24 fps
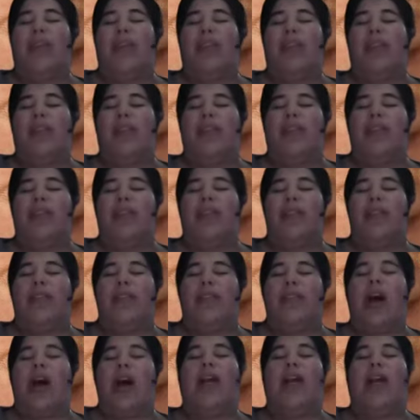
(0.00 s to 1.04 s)
was
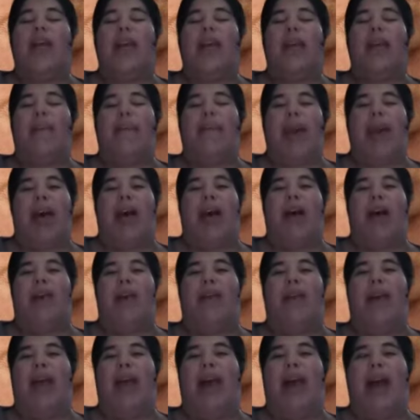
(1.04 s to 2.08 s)
talking about
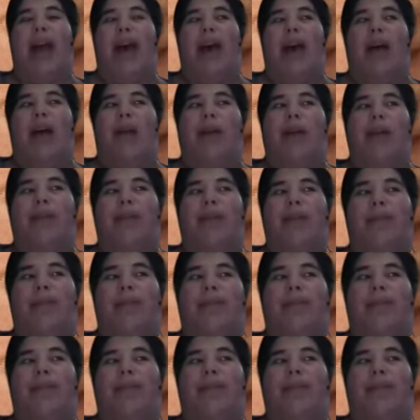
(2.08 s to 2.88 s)
how